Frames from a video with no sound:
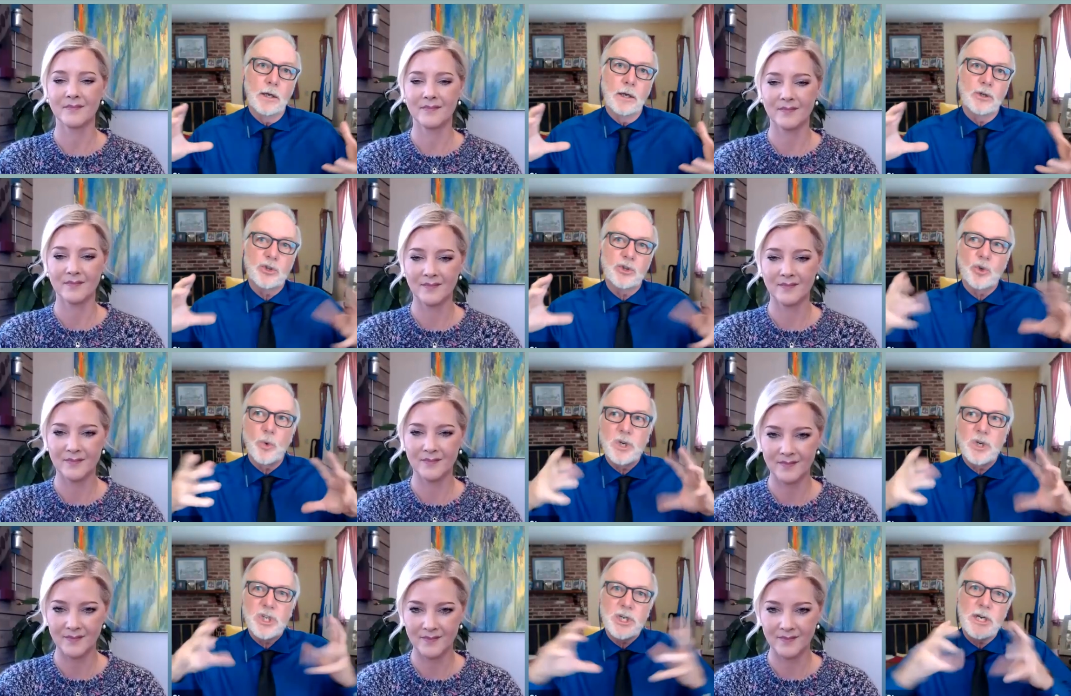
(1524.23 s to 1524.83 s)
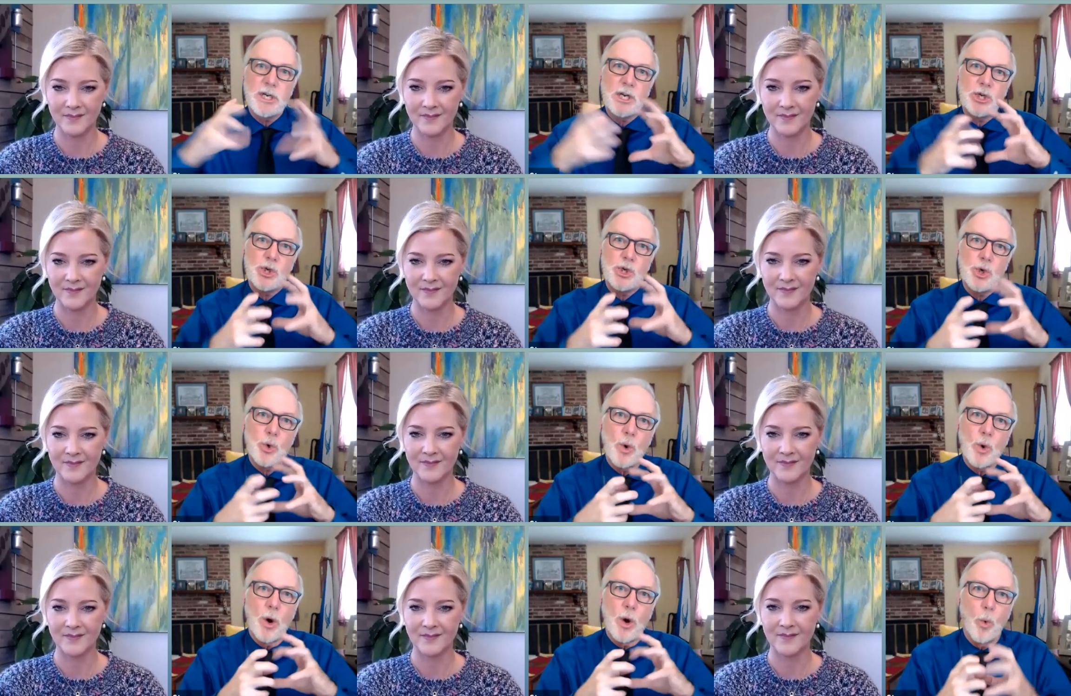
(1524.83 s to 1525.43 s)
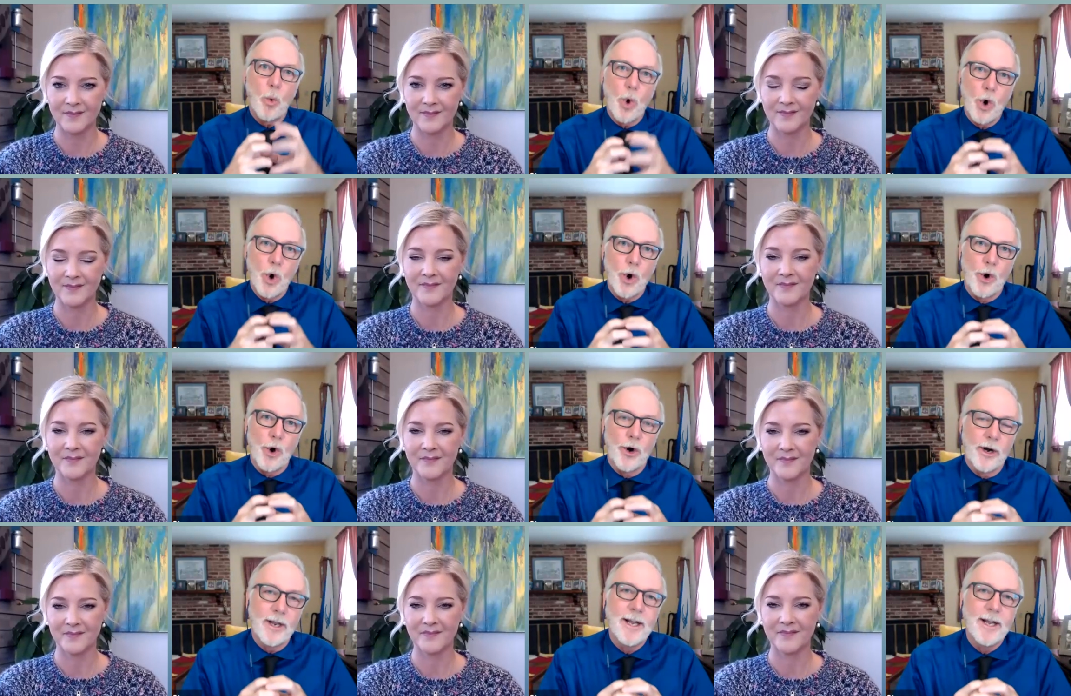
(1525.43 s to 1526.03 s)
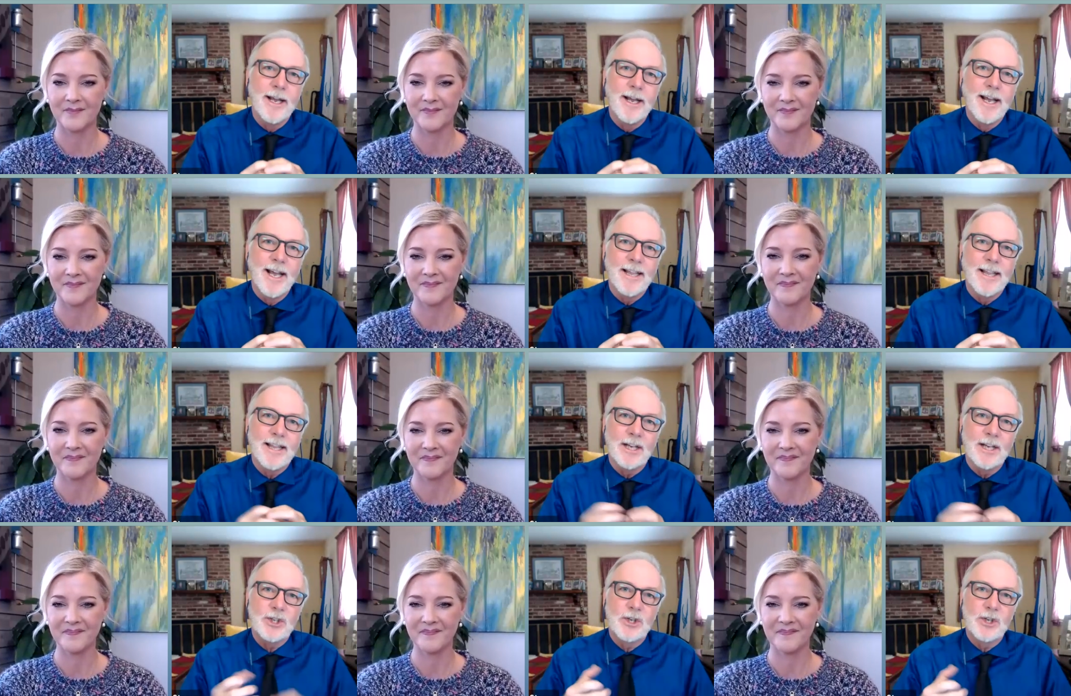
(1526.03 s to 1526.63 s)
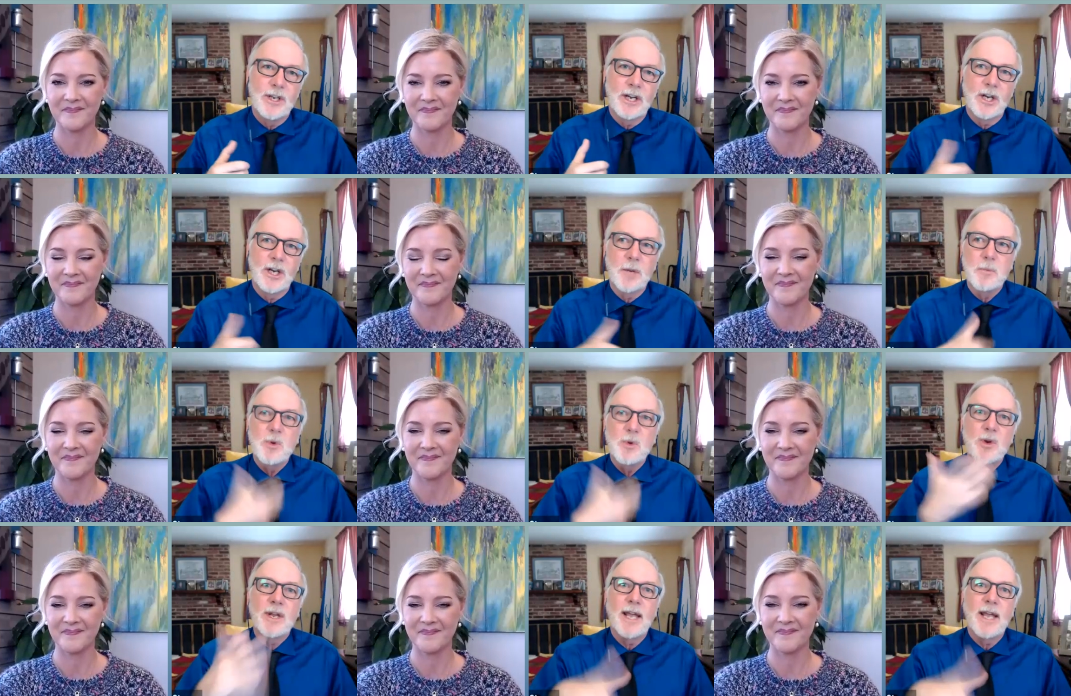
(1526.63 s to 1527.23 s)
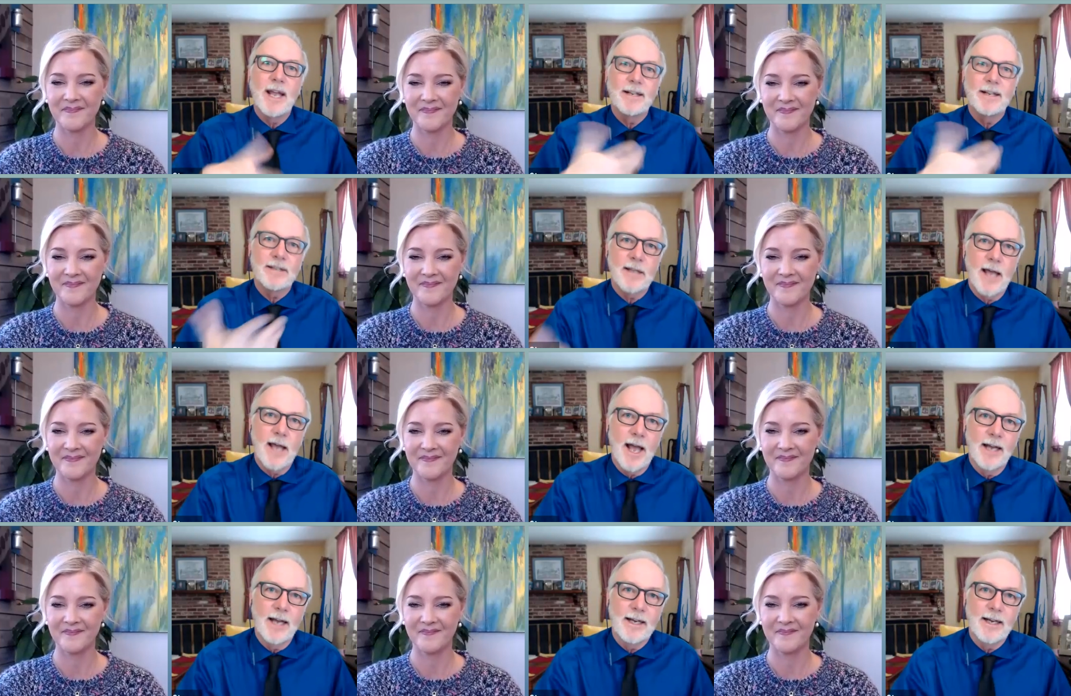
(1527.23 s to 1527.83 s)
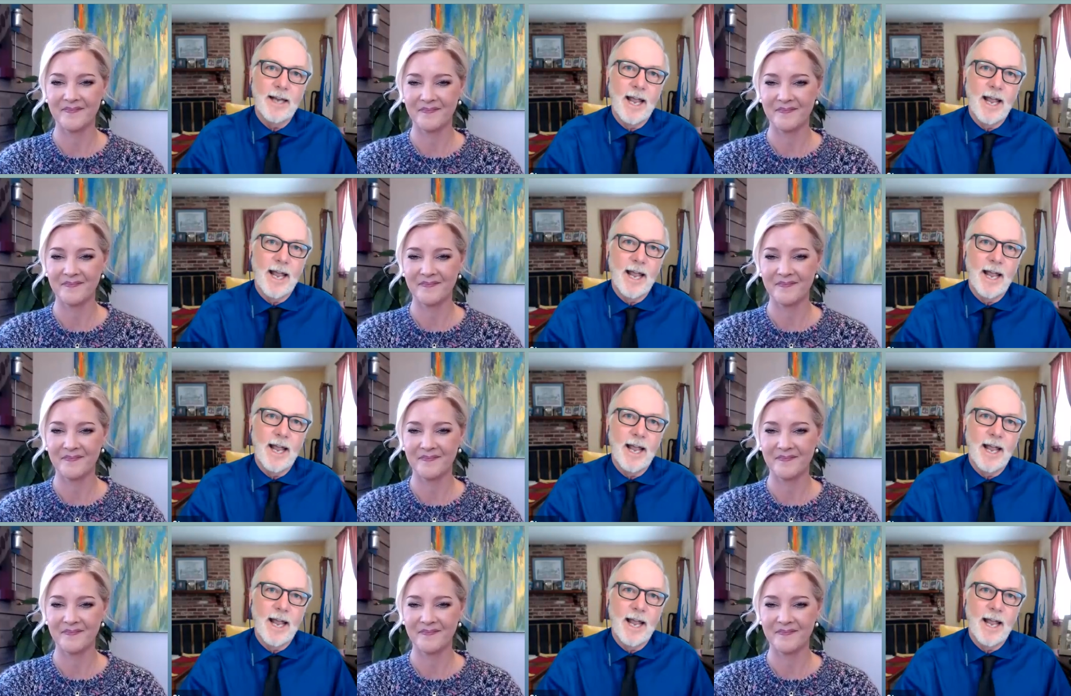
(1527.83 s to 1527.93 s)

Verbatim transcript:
Speaker 1: squish it into a word that that communicates that.